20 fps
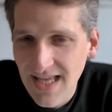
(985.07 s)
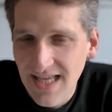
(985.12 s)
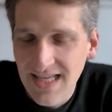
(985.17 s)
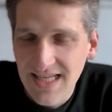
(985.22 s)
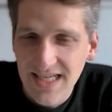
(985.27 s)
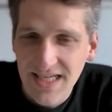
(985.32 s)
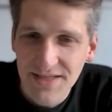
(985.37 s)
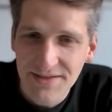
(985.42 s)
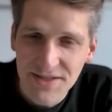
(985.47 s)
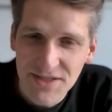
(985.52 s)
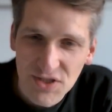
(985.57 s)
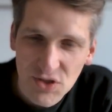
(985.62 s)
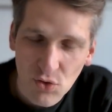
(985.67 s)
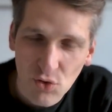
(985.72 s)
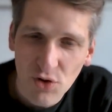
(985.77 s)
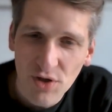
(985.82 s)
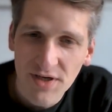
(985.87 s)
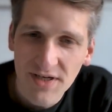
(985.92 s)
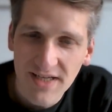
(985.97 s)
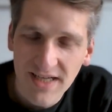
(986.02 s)
It's
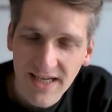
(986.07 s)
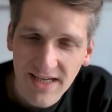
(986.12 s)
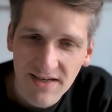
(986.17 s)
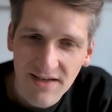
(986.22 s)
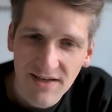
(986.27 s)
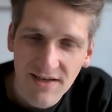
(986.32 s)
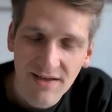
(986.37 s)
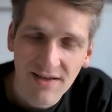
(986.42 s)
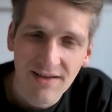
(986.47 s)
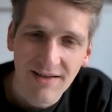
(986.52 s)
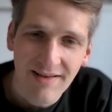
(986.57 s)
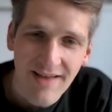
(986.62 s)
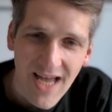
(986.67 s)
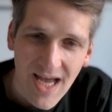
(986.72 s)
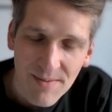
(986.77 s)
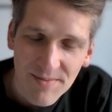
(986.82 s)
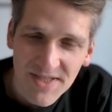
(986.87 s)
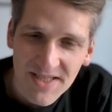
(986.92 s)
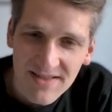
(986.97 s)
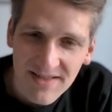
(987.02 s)
stored in a
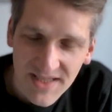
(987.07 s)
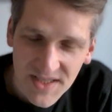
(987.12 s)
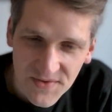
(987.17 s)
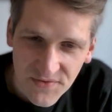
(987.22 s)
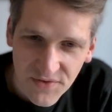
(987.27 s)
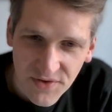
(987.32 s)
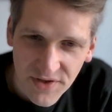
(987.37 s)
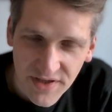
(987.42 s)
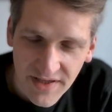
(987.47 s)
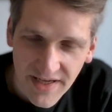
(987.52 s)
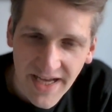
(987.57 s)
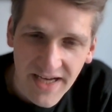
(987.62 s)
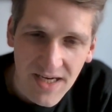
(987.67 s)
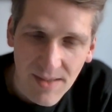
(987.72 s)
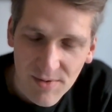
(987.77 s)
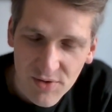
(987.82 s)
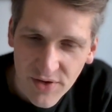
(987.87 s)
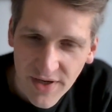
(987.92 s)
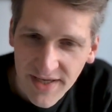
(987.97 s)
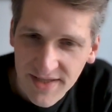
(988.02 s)
Amazon S3,
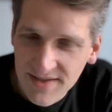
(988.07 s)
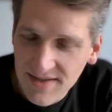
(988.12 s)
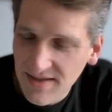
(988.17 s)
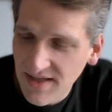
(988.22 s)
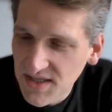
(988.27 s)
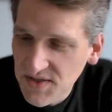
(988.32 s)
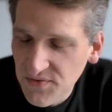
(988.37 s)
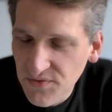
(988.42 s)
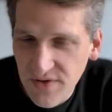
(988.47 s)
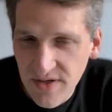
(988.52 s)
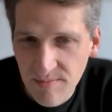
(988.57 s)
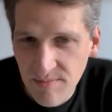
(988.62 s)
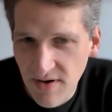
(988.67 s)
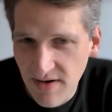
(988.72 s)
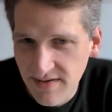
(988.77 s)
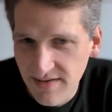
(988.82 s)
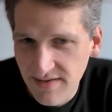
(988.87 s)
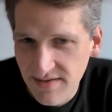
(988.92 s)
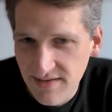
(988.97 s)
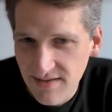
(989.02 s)
AWS S3
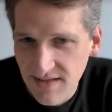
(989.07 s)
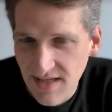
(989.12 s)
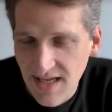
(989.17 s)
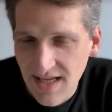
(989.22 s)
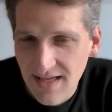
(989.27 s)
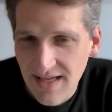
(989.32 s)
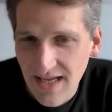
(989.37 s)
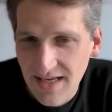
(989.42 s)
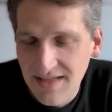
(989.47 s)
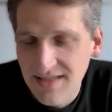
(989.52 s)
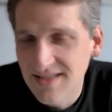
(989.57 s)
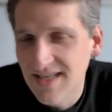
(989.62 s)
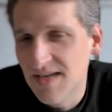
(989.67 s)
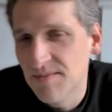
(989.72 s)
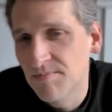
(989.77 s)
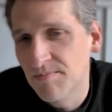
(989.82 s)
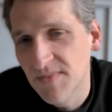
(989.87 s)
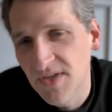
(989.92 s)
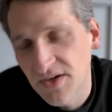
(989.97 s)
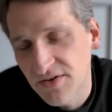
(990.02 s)
bucket, and is
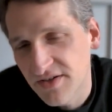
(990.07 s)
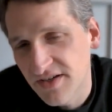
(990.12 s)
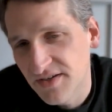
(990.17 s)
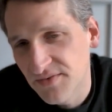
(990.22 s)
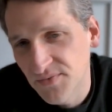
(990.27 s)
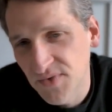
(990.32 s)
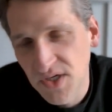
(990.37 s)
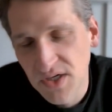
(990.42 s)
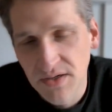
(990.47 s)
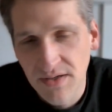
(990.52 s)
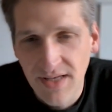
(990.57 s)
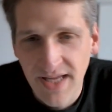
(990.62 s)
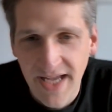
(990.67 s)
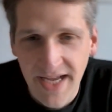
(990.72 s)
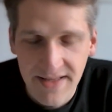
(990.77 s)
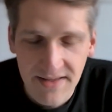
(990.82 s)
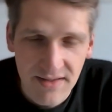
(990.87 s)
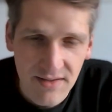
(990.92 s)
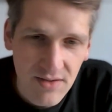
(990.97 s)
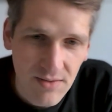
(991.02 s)
then mirrored via a
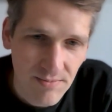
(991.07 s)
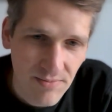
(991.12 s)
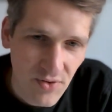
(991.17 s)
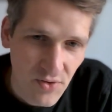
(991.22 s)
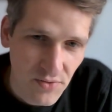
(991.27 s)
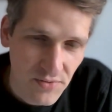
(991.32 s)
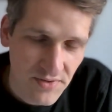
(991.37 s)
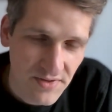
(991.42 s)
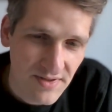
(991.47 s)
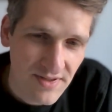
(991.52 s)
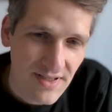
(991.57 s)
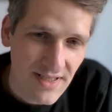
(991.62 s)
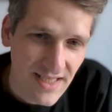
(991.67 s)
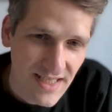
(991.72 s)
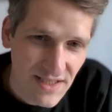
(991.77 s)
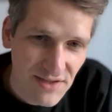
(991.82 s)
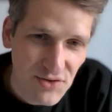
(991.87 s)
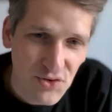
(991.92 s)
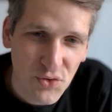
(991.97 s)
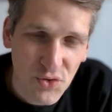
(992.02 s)
Lightning component
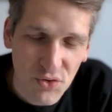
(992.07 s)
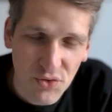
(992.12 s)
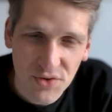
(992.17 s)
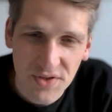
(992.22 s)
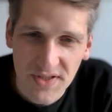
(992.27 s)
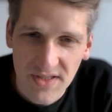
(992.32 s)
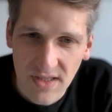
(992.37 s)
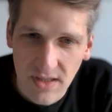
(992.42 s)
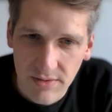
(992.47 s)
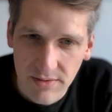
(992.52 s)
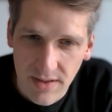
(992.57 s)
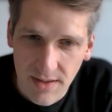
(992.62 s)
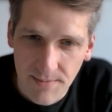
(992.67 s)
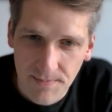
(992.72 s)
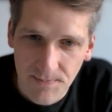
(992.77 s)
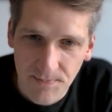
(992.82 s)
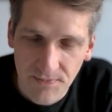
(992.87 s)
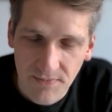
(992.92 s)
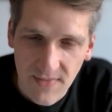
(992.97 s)
into your CRM.